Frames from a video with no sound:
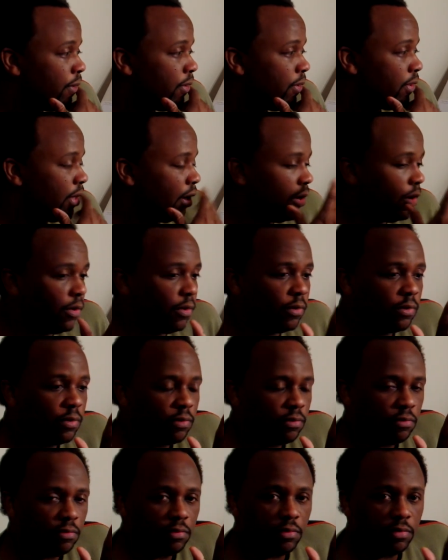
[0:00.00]
So
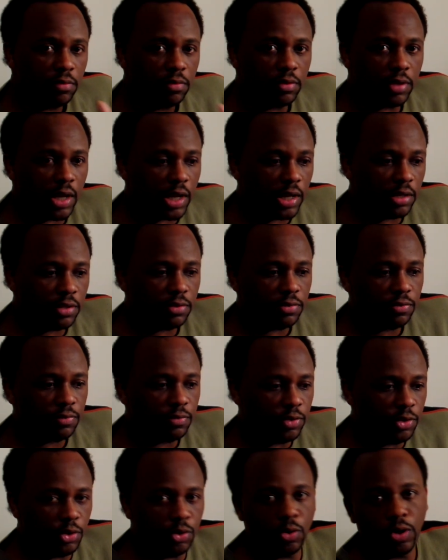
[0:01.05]
thanks
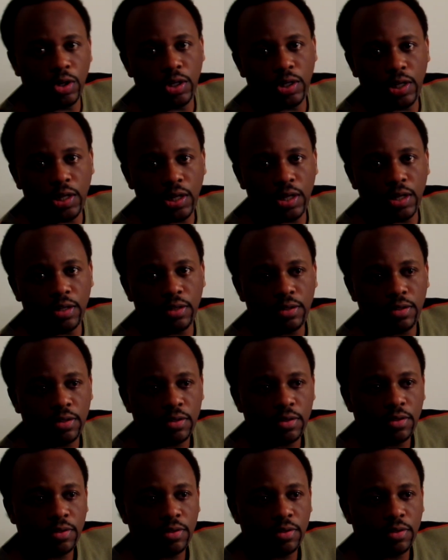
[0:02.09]
for joining in.